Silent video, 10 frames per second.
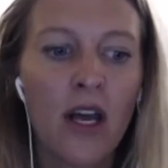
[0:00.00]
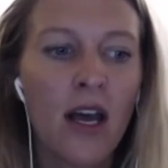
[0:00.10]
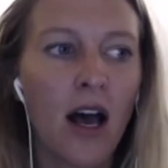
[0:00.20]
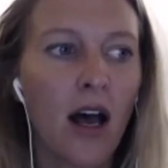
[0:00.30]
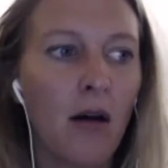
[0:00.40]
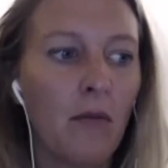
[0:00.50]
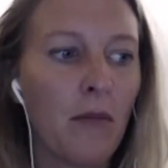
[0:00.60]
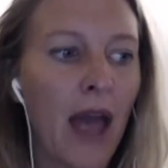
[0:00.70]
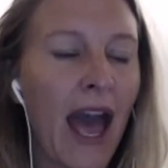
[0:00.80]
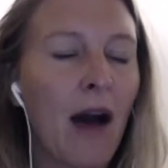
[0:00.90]
um,
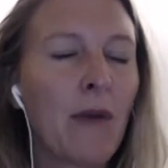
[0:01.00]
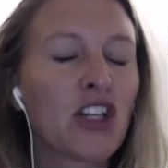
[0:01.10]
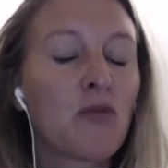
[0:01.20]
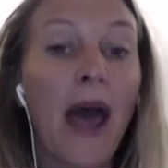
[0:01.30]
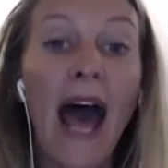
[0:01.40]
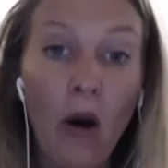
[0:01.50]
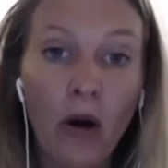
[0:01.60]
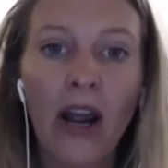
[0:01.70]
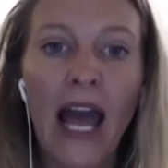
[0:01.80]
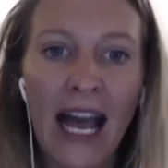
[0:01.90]
how much
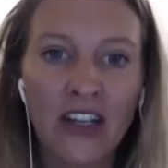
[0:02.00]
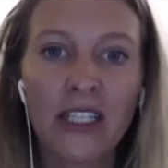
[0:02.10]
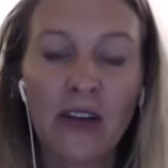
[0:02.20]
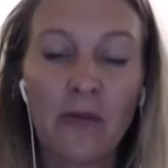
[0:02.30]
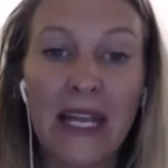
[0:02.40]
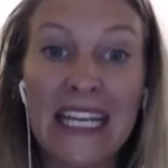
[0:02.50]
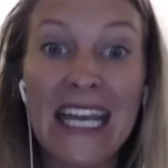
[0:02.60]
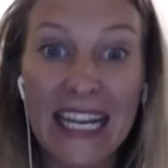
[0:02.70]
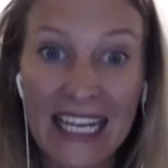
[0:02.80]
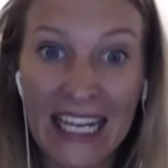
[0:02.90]
power I actually have been
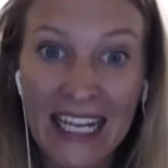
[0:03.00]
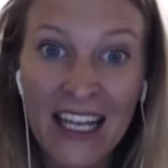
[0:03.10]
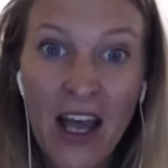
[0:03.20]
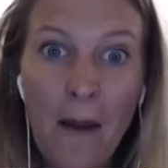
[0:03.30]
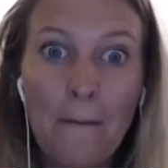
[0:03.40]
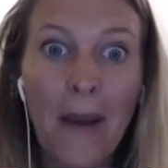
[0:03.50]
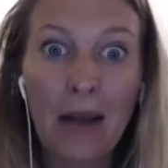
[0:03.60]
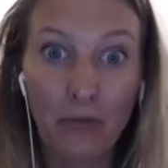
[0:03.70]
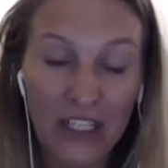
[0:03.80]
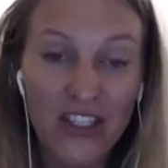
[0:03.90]
getting by
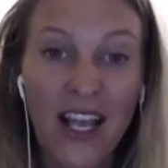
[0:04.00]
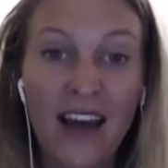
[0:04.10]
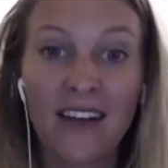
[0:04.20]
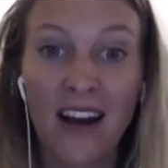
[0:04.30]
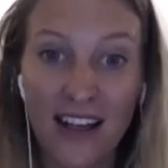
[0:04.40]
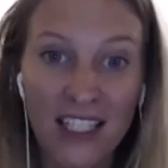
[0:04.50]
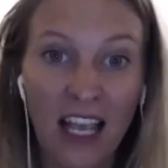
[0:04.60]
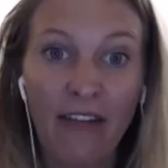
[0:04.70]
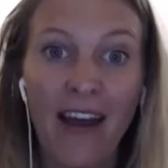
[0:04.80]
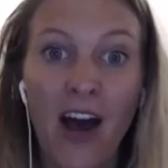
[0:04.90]
reaching out and
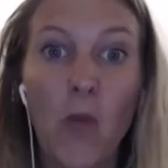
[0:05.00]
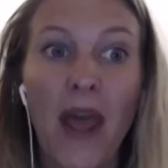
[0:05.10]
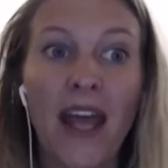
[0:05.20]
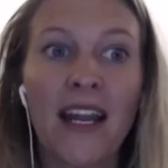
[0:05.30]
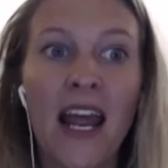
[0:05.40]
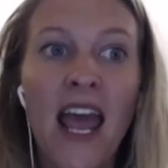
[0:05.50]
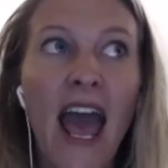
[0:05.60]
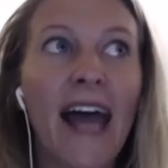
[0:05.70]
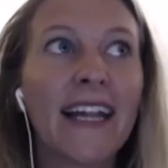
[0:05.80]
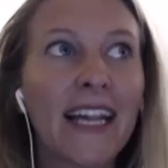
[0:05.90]
asking for help and
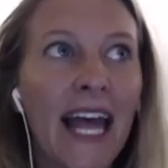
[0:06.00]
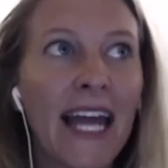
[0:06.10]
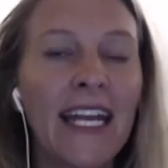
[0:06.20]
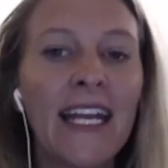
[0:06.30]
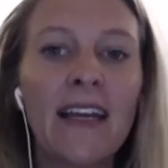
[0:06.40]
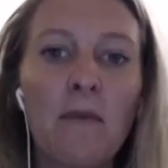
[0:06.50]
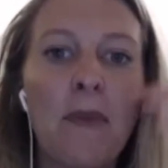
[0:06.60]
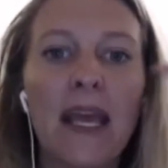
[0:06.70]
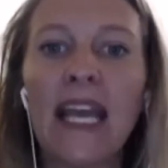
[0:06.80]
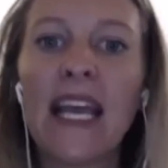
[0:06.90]
and letting it
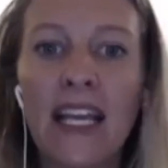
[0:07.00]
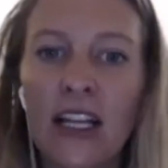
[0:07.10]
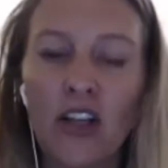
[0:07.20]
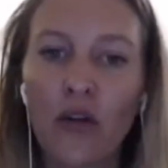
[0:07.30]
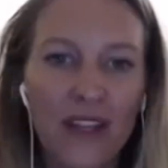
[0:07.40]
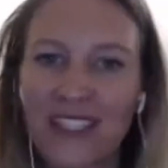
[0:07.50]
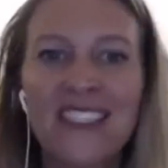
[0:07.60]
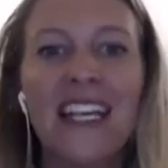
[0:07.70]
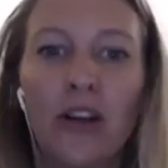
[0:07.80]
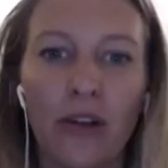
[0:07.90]
be not this
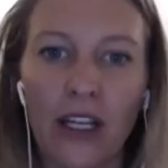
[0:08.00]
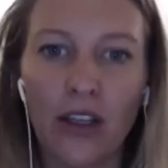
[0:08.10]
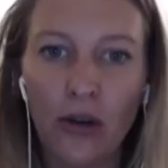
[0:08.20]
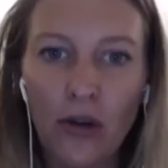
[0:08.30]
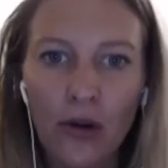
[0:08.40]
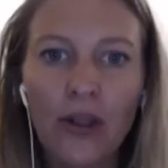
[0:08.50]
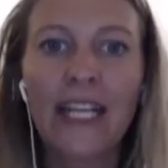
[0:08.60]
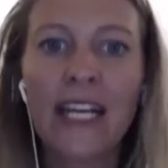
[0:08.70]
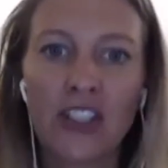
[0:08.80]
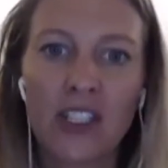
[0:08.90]
secret you know
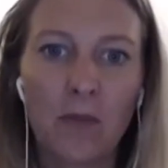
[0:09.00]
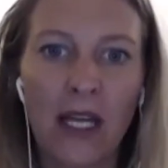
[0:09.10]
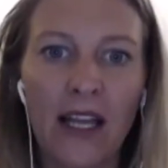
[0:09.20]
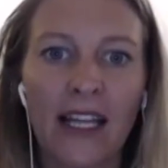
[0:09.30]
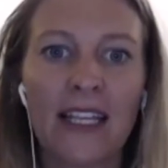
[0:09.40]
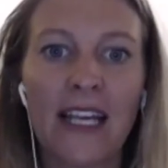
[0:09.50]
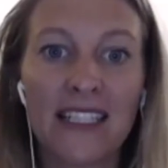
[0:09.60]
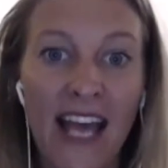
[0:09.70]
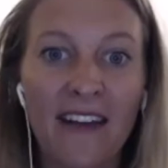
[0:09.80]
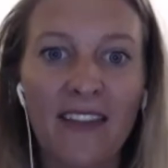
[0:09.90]
letting it just be like
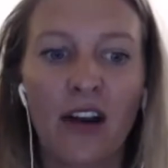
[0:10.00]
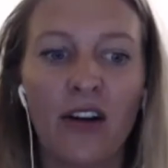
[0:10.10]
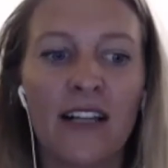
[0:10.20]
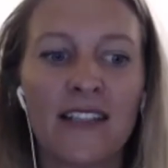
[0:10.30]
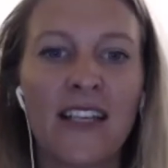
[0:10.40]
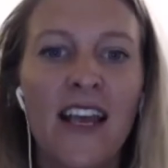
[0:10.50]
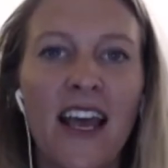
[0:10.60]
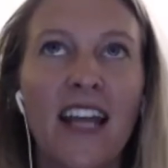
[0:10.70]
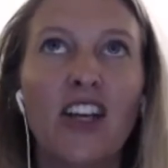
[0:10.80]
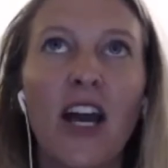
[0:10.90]
it's out there and it's
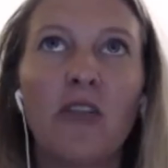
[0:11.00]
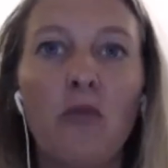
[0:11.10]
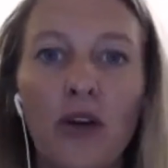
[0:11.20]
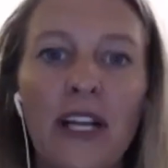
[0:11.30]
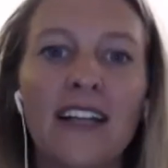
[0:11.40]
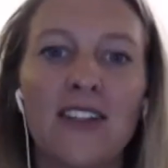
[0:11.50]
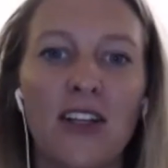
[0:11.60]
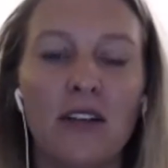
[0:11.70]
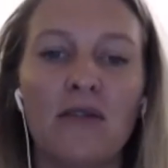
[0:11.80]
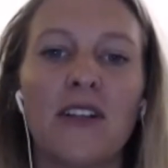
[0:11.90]
and you're kind of putting out to the
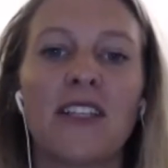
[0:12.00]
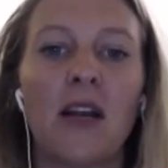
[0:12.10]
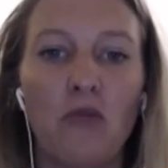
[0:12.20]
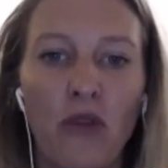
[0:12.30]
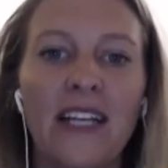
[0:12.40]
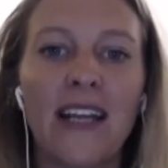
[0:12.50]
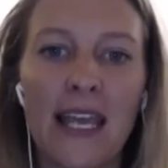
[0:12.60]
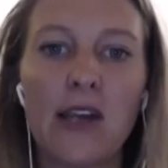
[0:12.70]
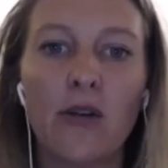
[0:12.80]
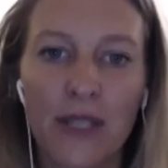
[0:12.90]
universe that i'm ready to
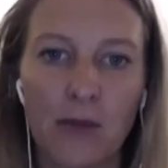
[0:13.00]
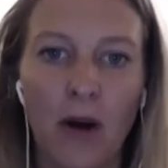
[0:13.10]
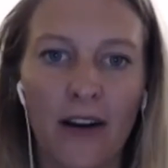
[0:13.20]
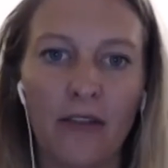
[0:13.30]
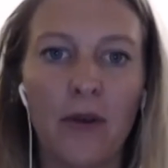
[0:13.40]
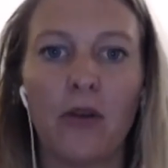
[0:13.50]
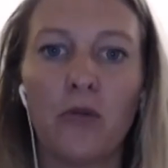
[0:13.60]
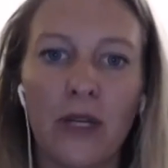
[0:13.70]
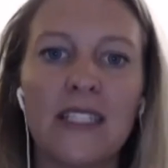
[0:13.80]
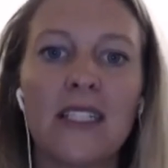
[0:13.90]
heal this part of me i'm
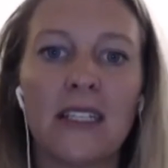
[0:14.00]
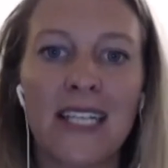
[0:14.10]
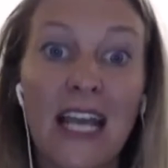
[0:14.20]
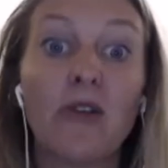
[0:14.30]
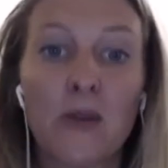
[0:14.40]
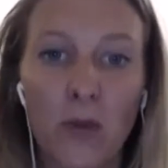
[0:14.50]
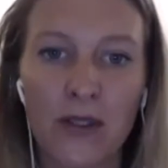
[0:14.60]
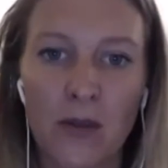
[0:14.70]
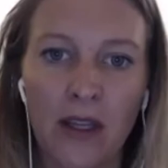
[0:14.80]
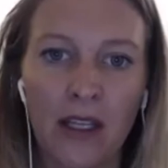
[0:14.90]
ready to take
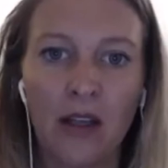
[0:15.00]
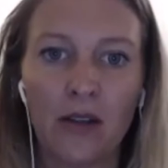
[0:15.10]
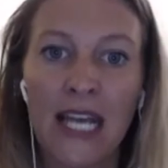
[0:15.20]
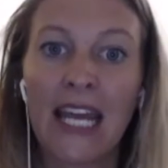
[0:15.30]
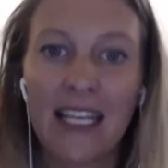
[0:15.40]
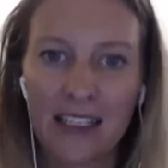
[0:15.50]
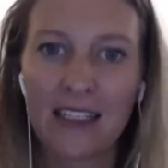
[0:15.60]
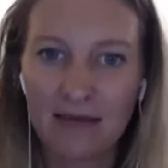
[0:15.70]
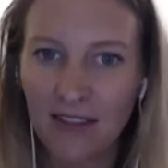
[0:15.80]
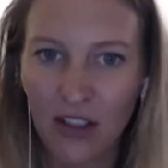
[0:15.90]
responsibility or take
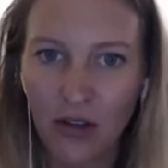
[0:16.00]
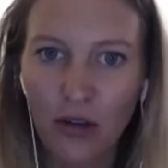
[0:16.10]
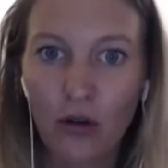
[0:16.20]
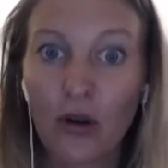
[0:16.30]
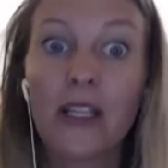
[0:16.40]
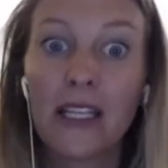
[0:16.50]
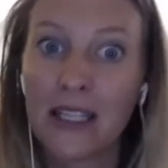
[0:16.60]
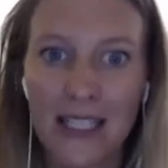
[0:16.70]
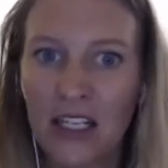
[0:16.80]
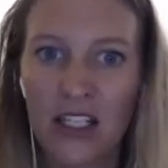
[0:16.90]
it you know or clear
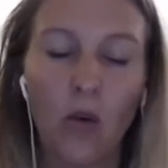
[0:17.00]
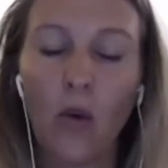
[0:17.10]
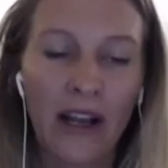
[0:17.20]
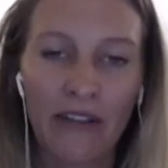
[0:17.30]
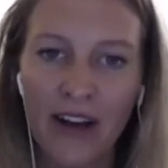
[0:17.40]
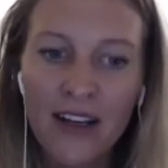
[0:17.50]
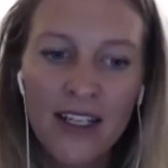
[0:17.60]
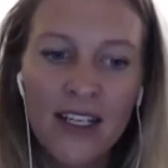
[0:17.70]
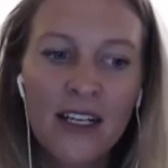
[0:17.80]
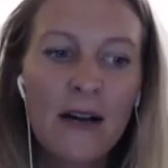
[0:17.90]
this energy or whatever
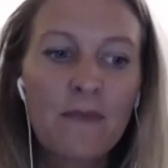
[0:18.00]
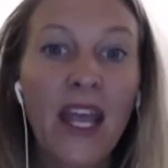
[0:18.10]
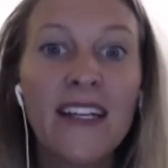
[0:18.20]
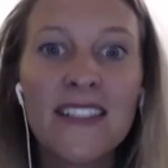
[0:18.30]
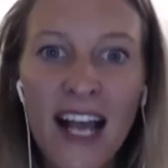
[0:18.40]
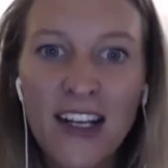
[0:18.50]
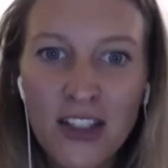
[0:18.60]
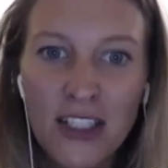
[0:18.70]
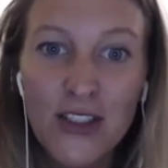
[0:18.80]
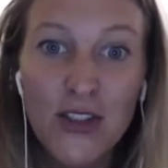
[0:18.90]
and it's
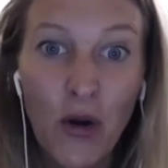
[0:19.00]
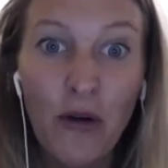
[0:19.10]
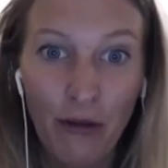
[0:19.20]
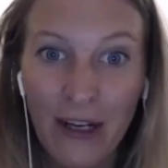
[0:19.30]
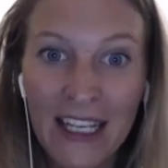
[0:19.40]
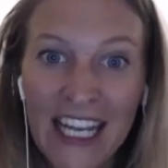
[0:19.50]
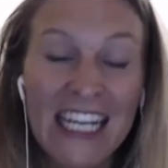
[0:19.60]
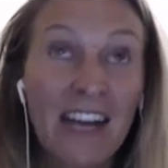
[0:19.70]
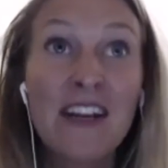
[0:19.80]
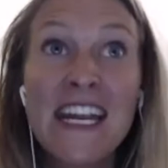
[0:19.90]
actually so freeing
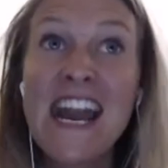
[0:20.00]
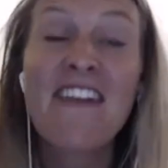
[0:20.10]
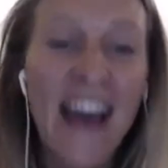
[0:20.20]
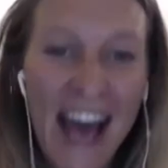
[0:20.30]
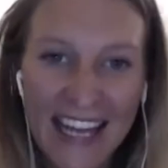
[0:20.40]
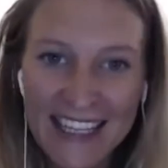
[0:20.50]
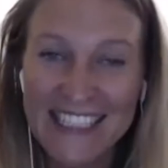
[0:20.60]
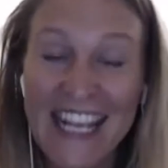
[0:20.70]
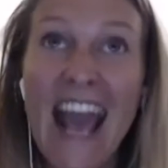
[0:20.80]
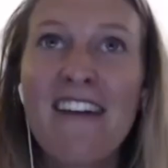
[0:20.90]
and i've never had
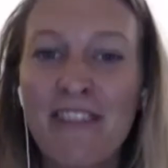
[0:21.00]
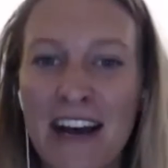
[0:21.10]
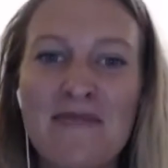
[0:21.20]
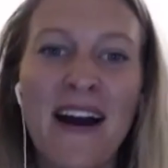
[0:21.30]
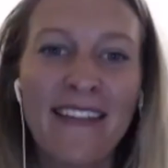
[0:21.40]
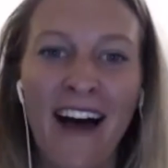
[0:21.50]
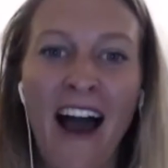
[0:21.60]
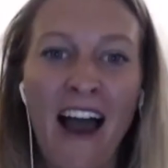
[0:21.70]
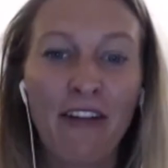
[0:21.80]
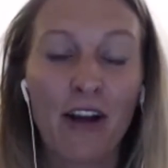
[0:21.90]
this ever in my
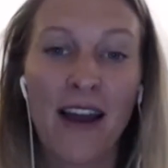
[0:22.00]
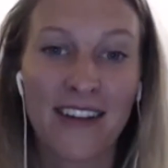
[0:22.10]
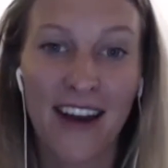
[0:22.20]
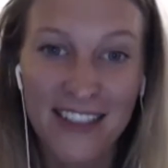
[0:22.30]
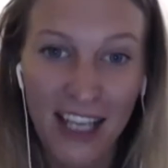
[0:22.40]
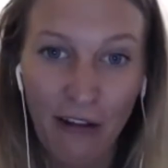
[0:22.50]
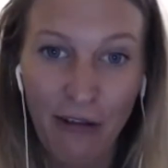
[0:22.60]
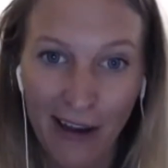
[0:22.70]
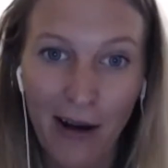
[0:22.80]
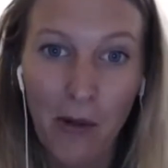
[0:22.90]
life around asking
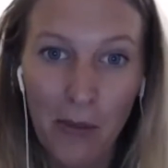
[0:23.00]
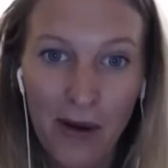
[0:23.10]
for help